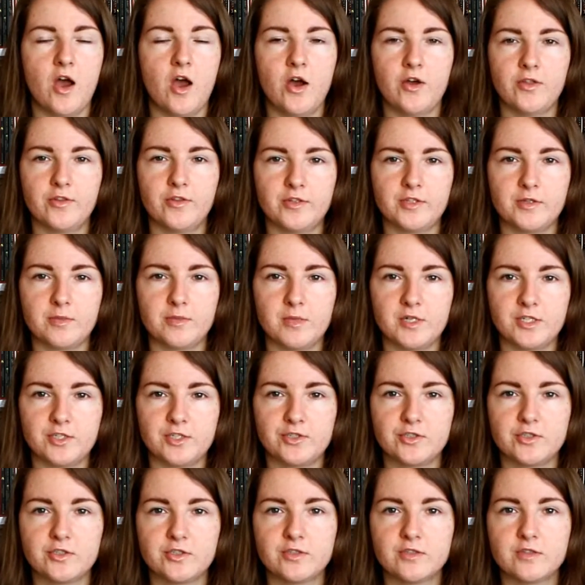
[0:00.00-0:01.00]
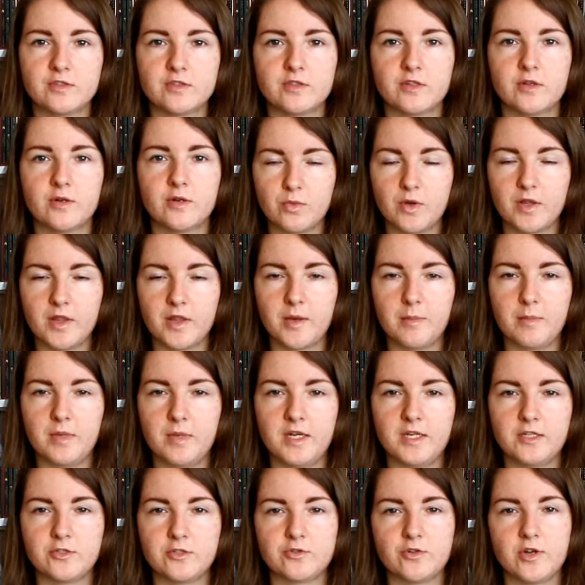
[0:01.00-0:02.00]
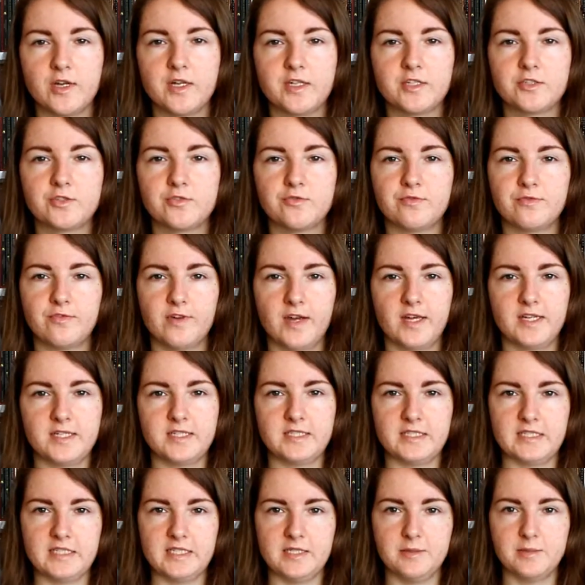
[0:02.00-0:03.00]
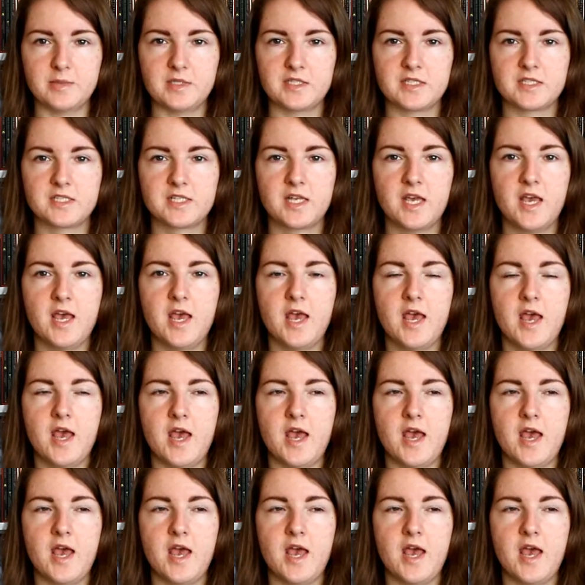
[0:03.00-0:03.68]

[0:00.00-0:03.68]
other dimension where they're being trained to fight demons